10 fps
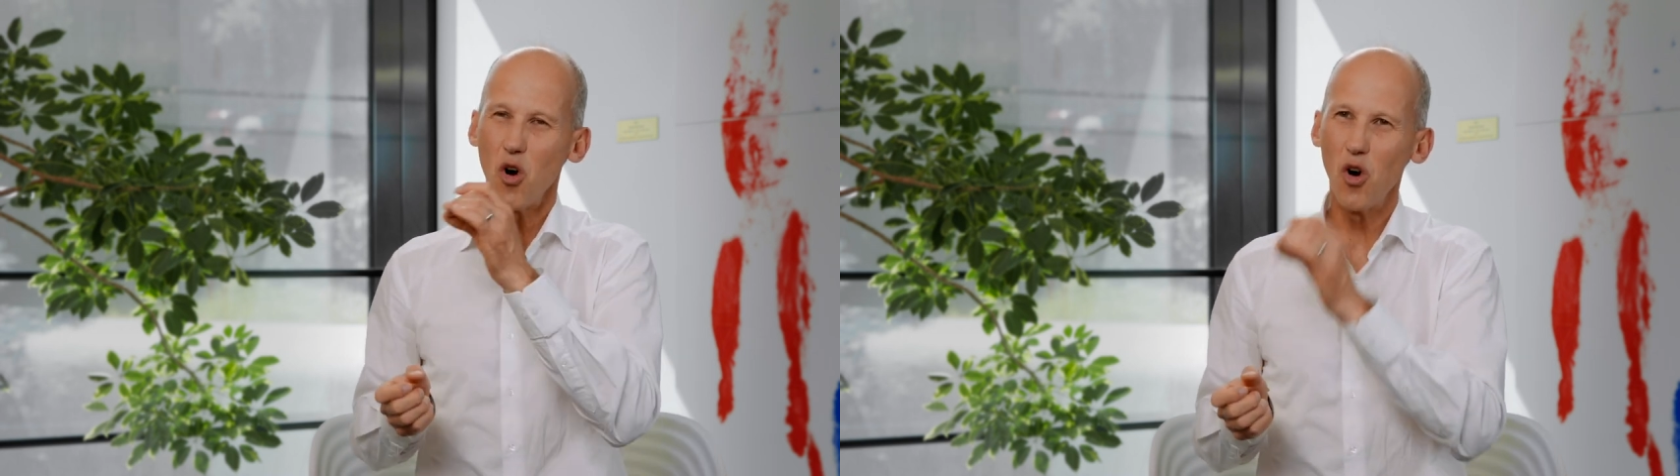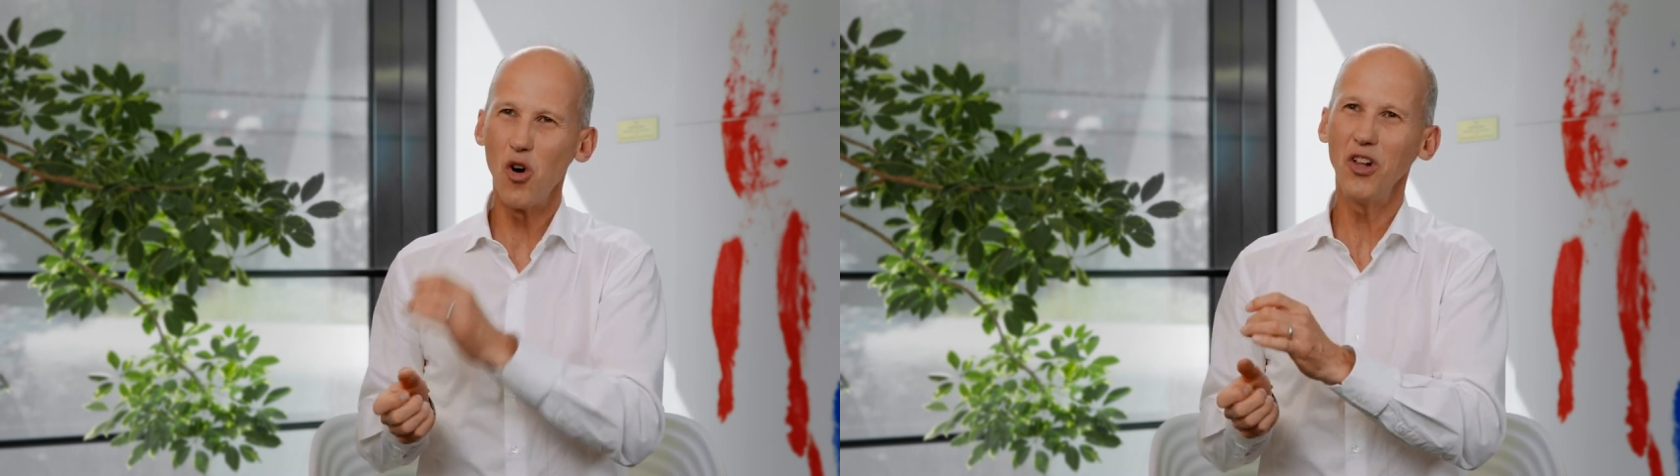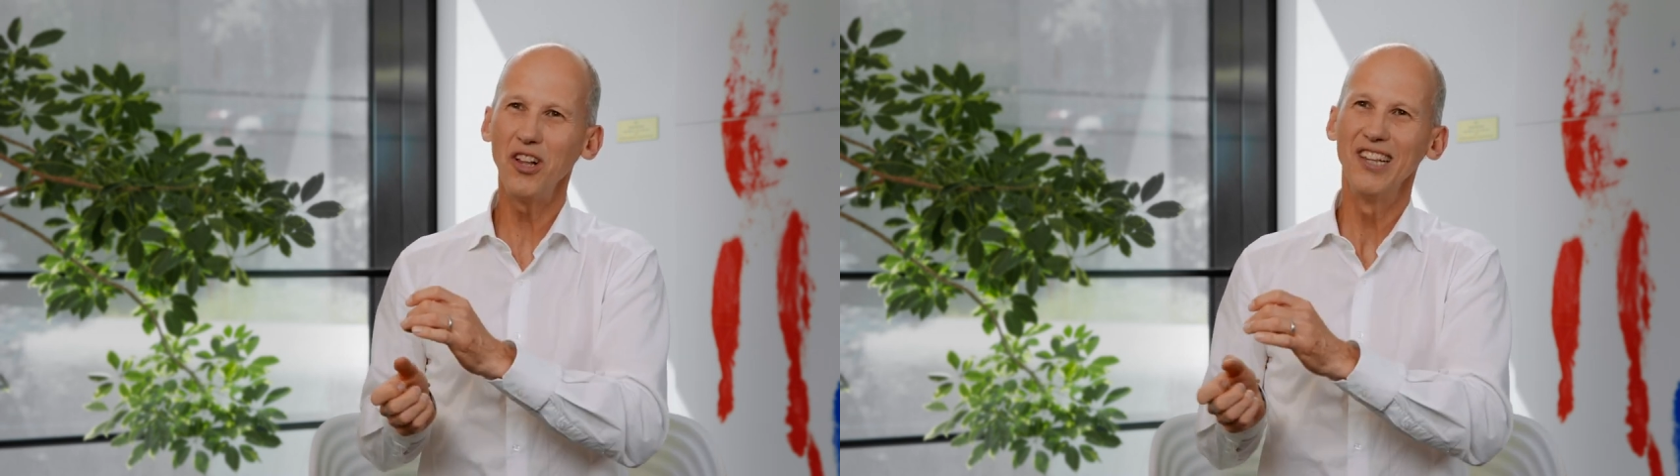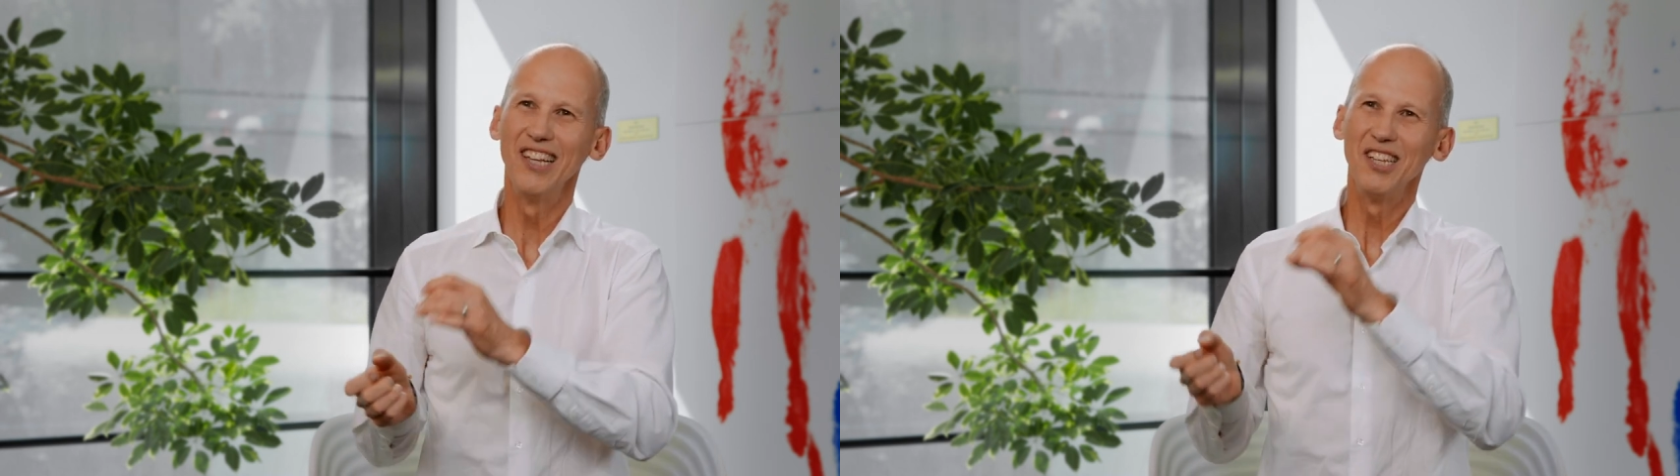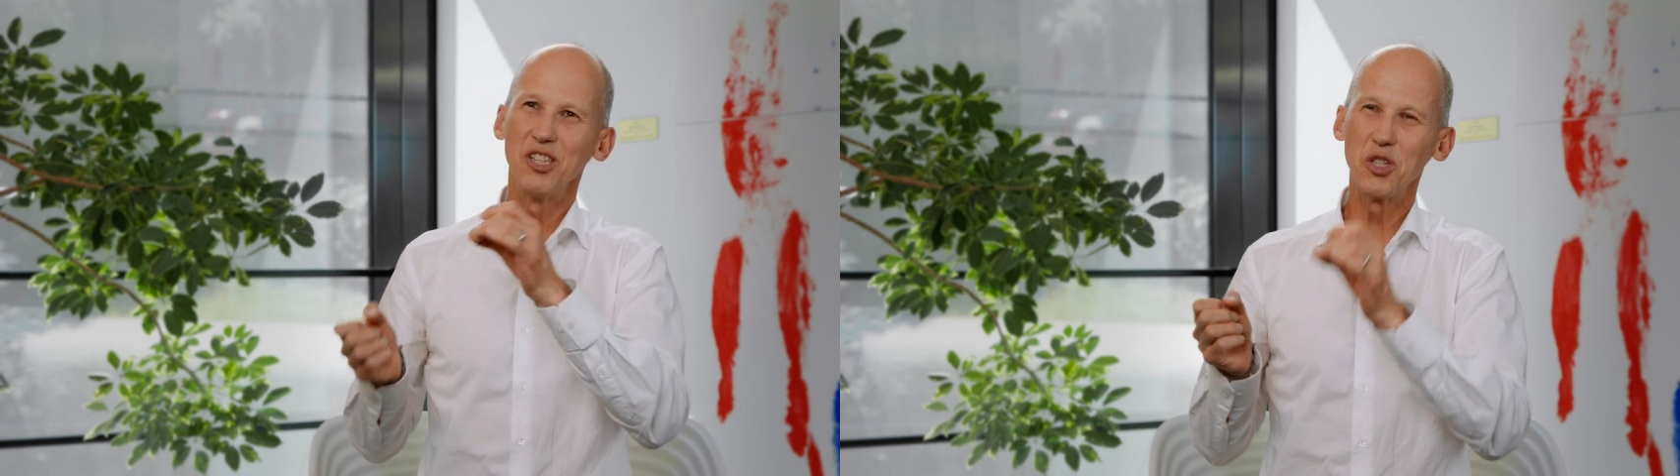all
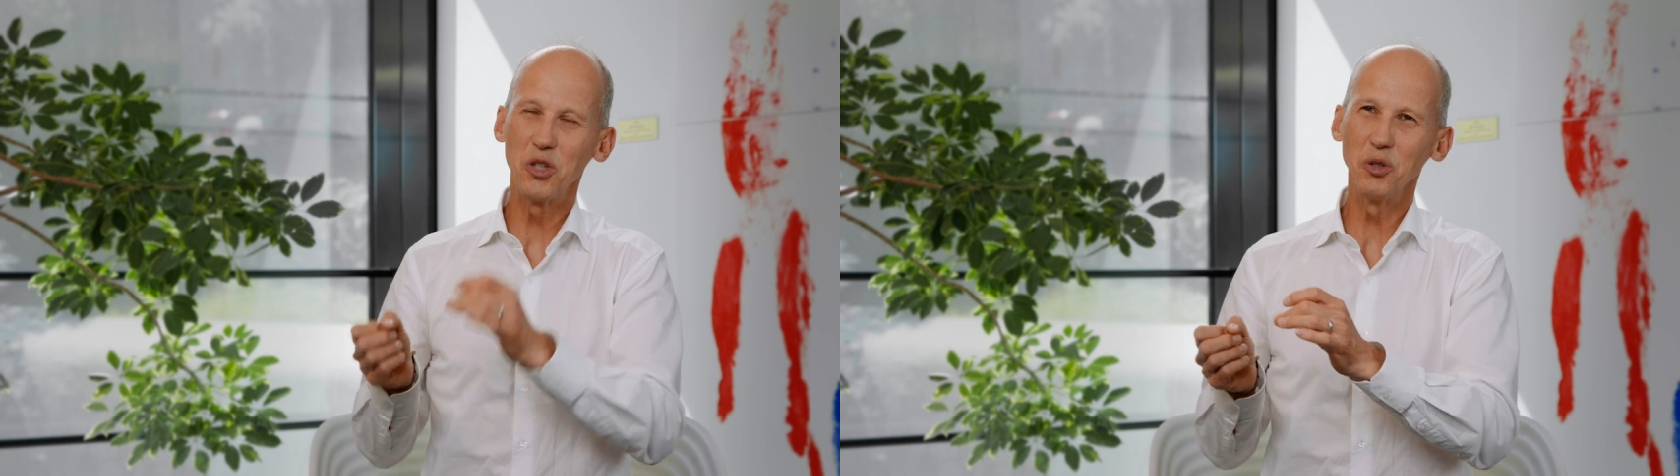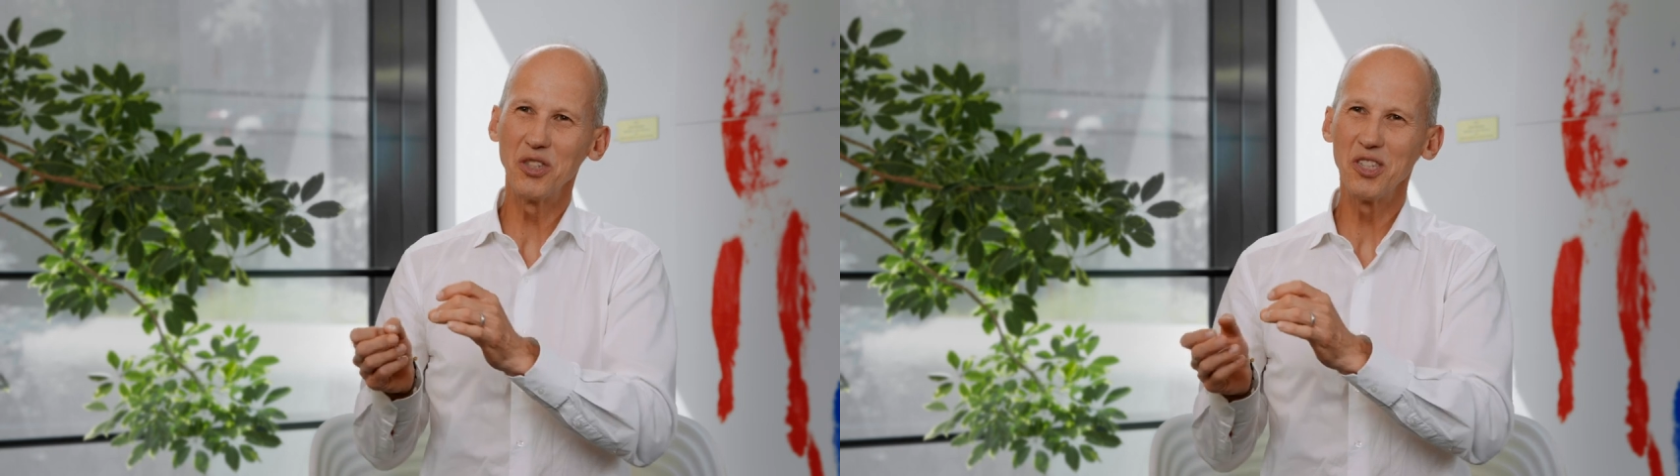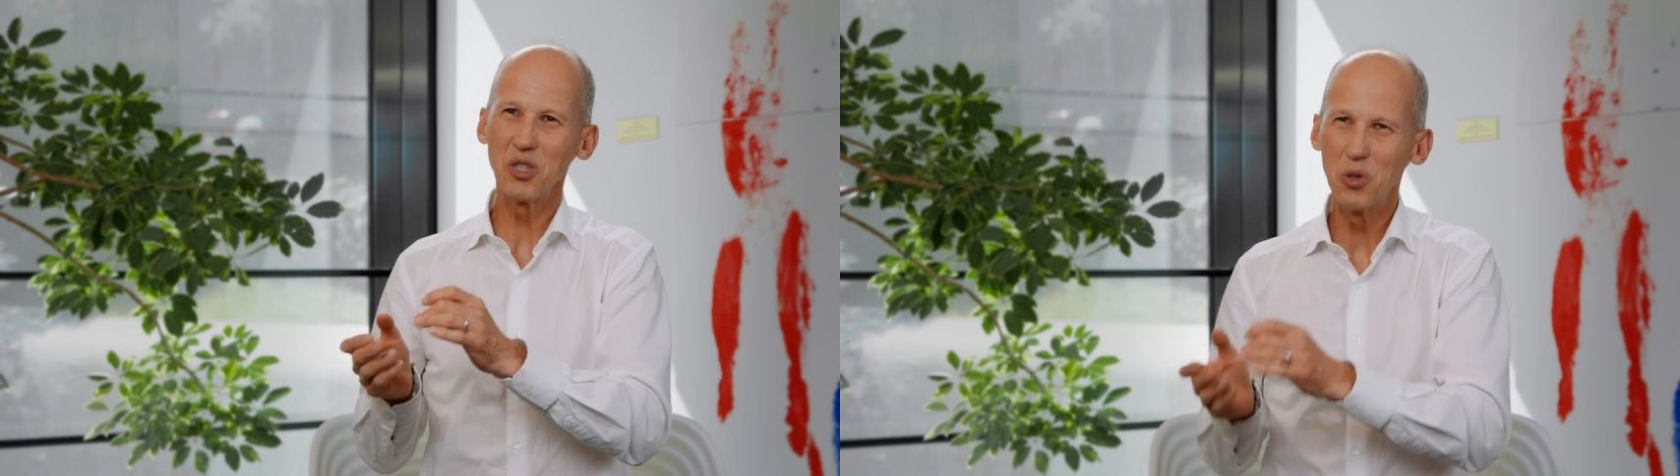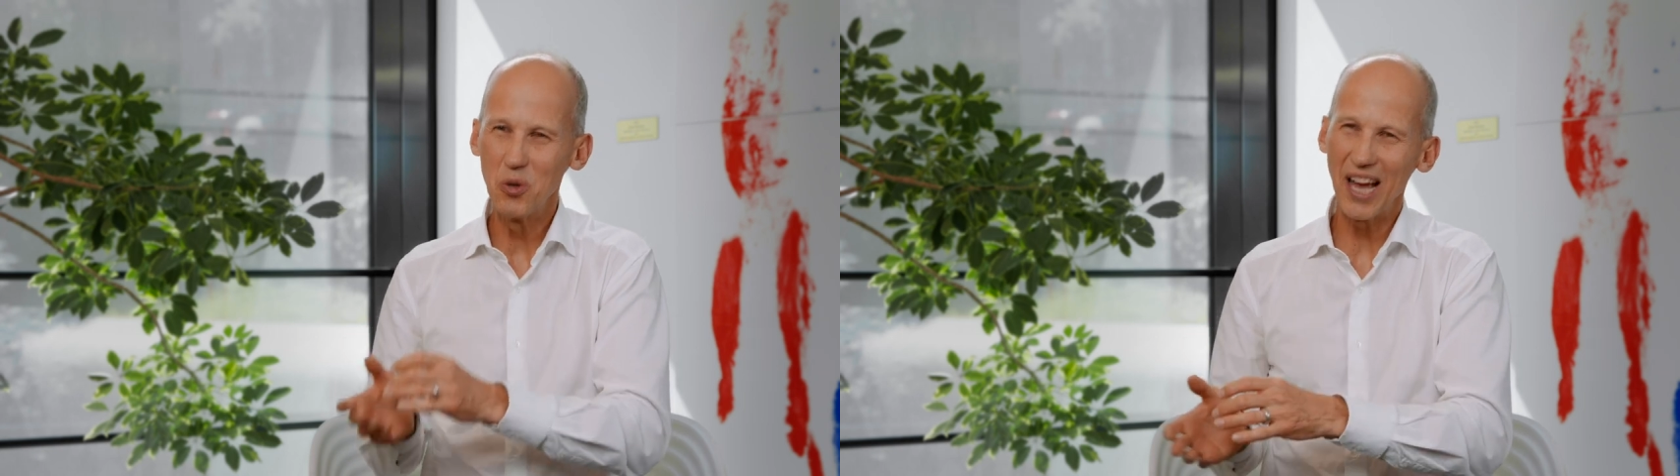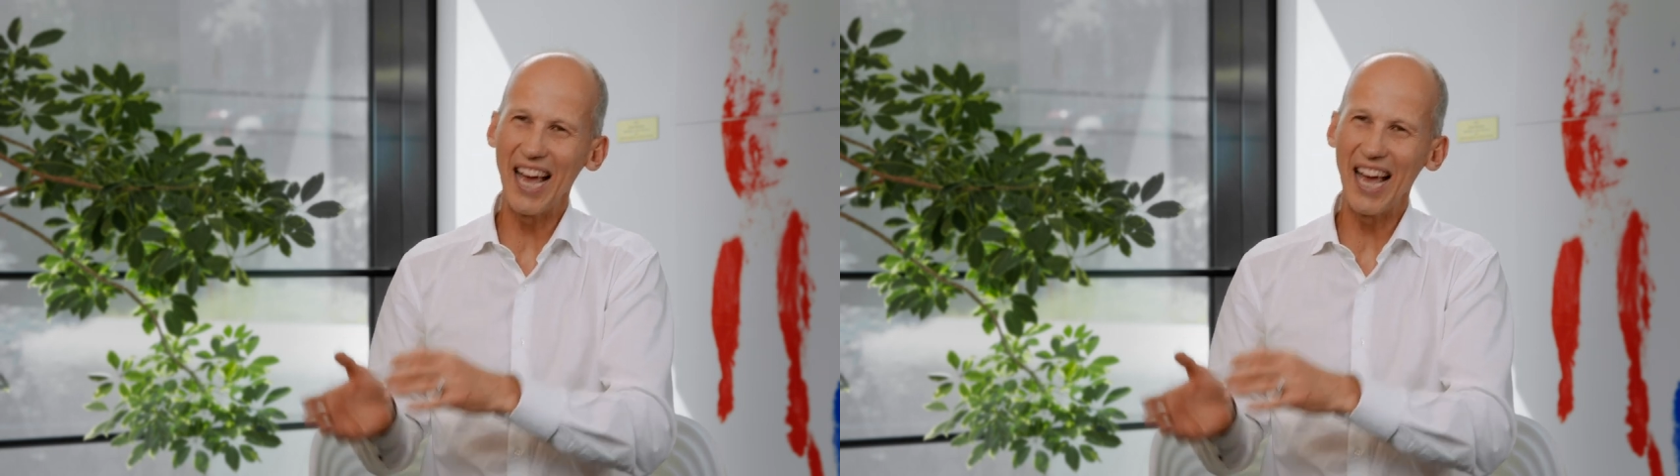students who